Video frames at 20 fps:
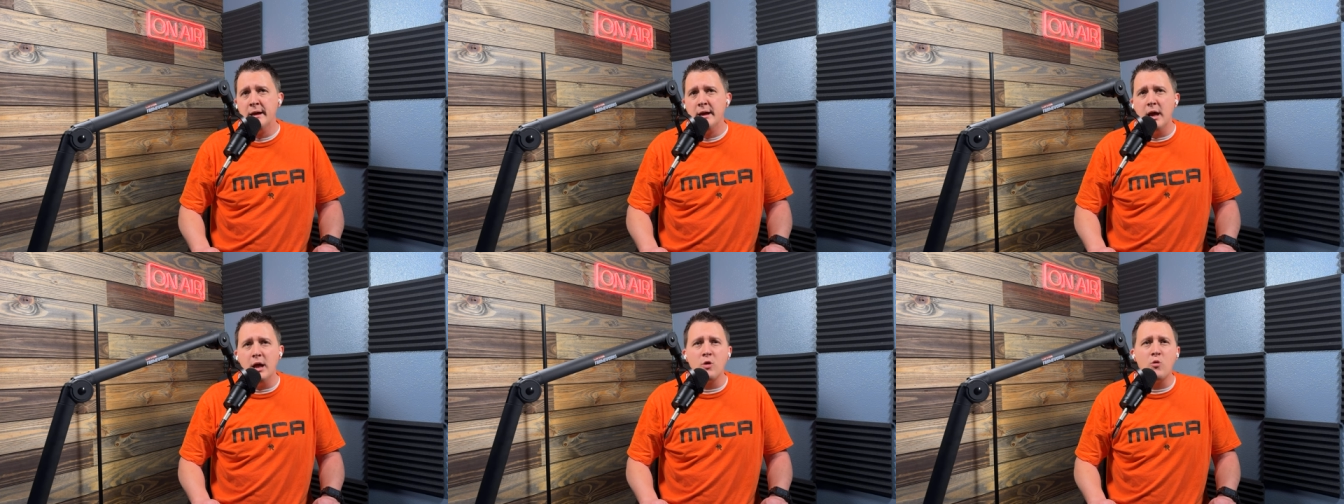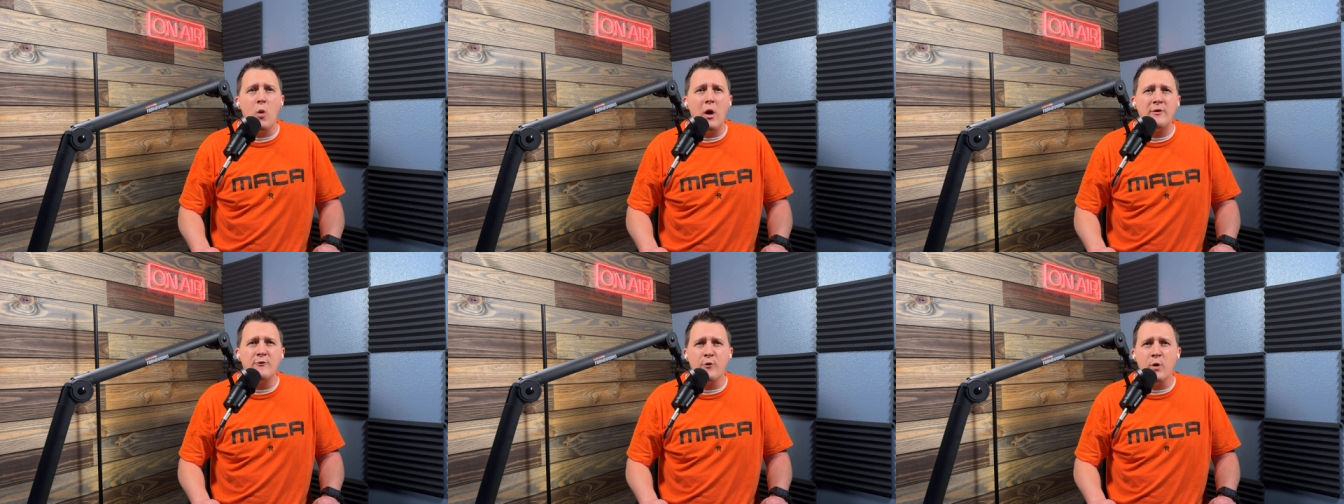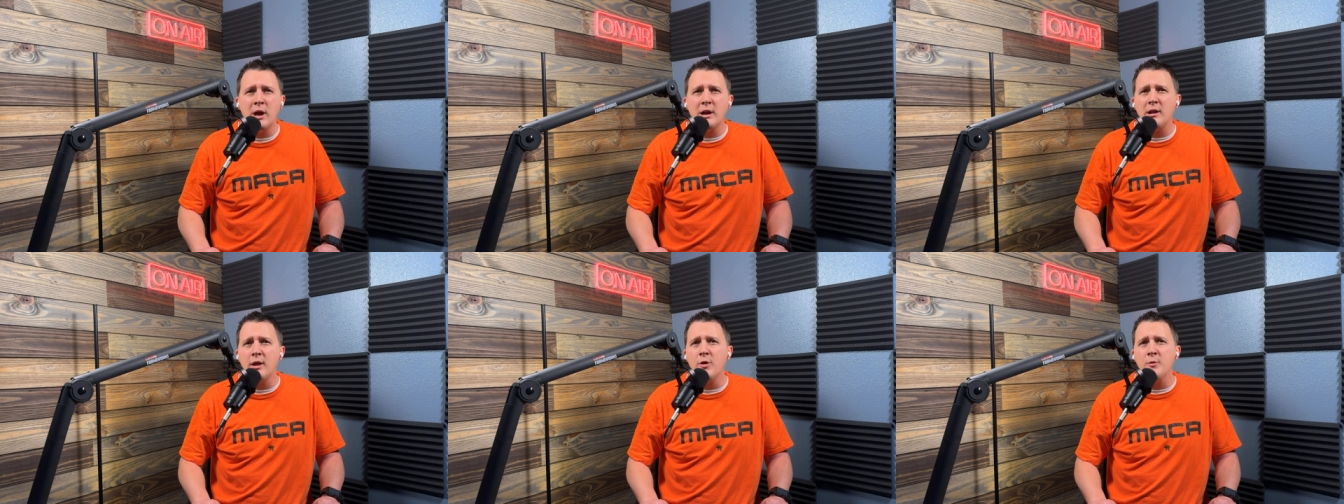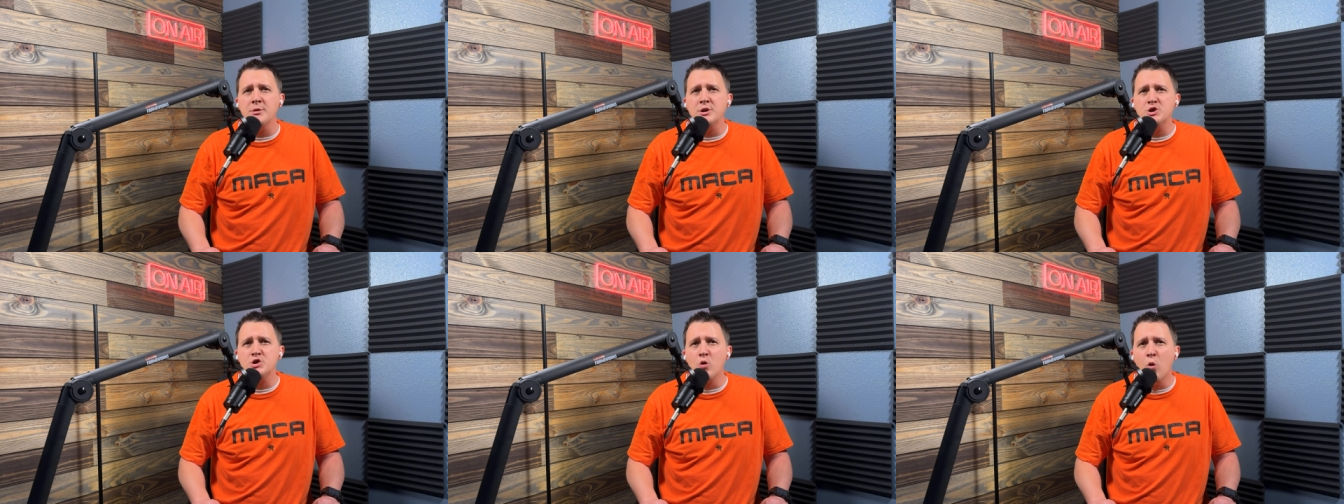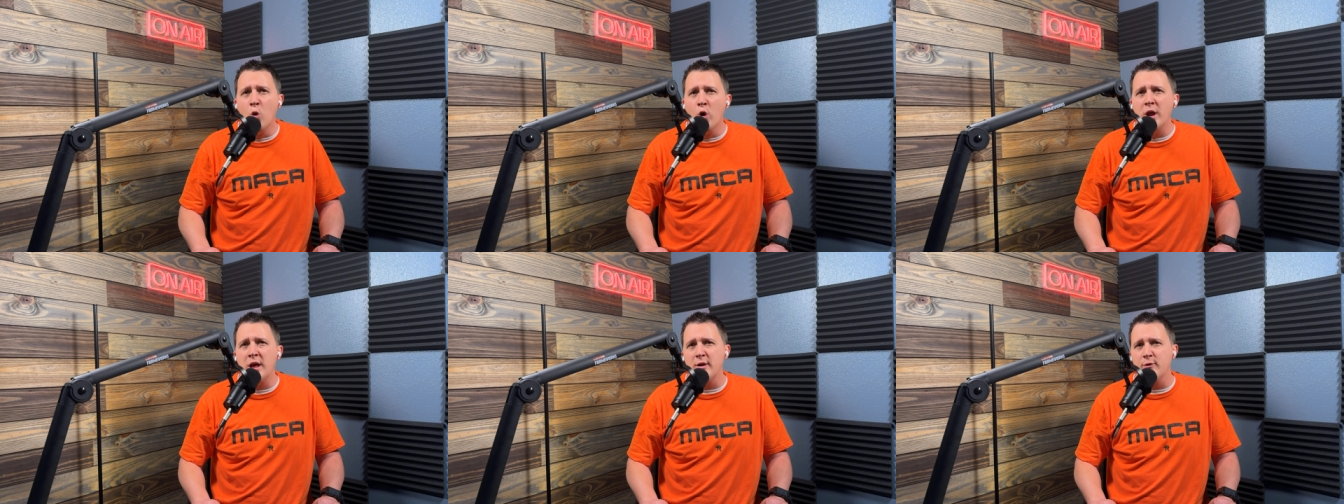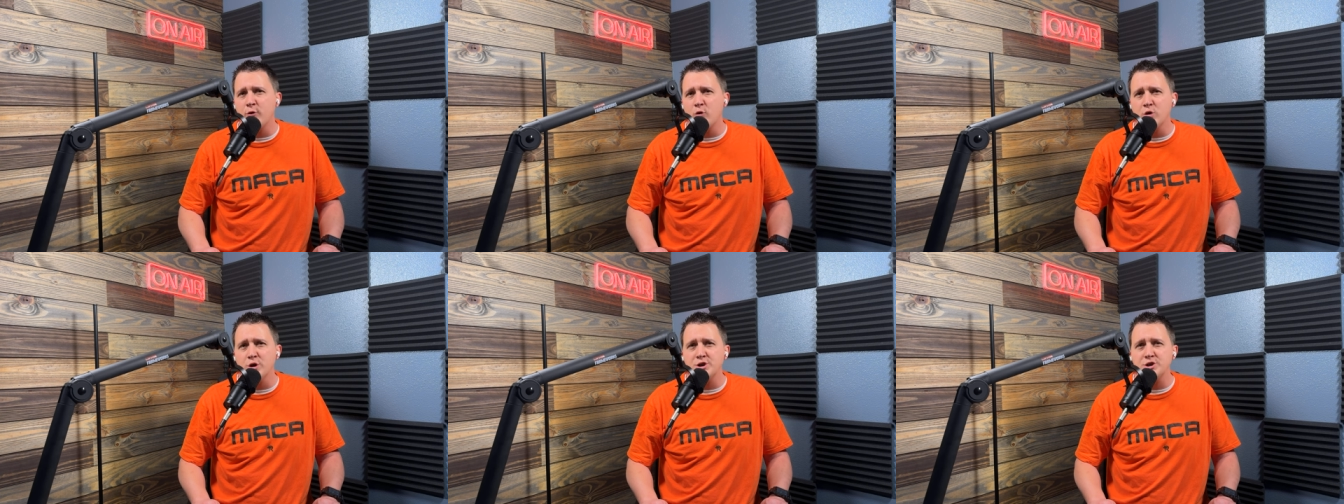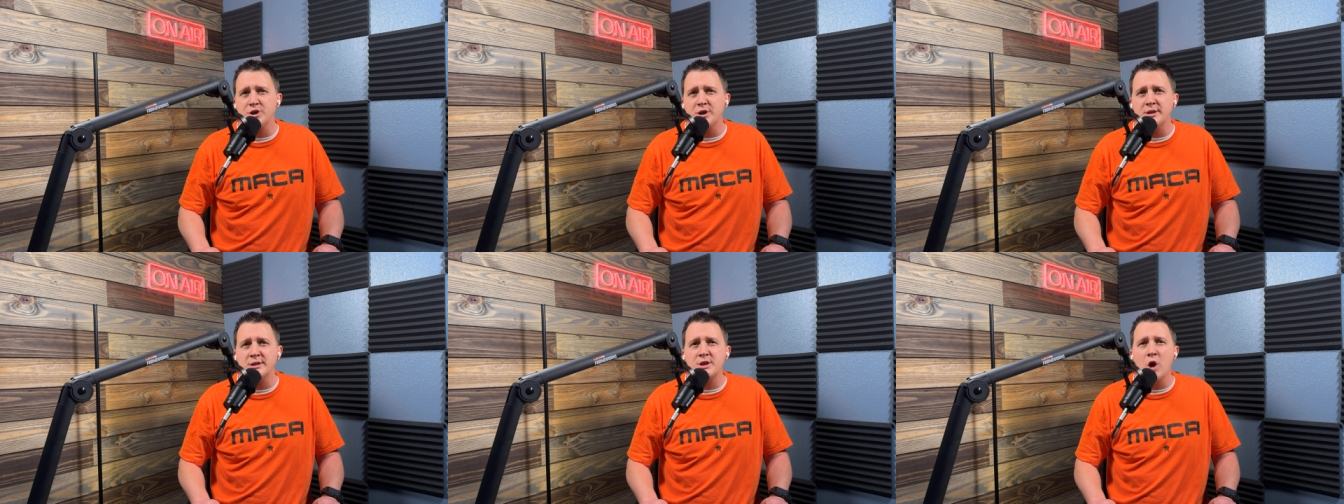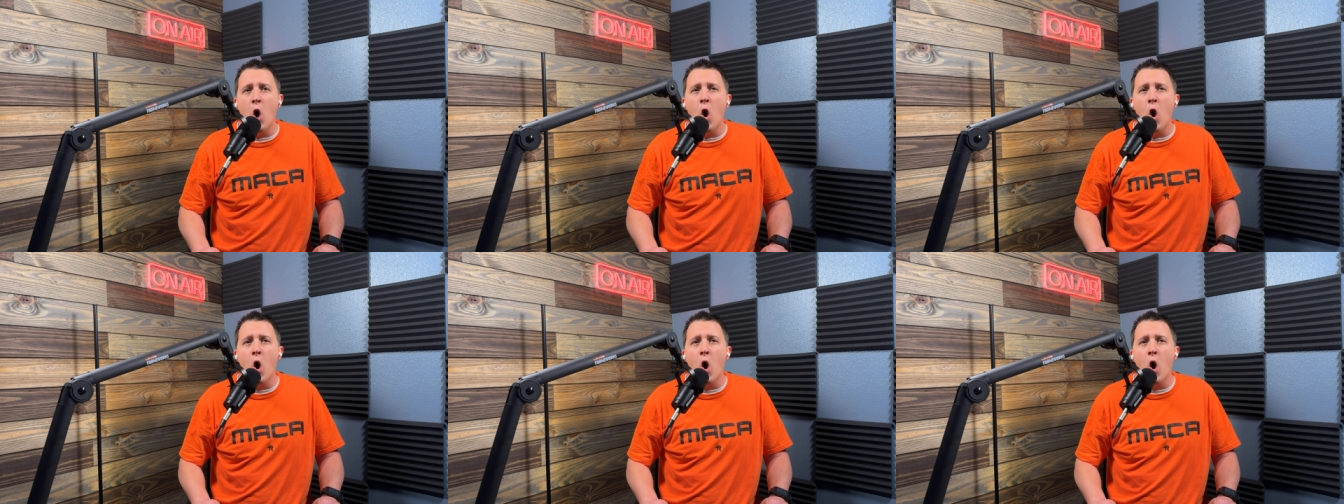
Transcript: And quite frankly, the majority of Christians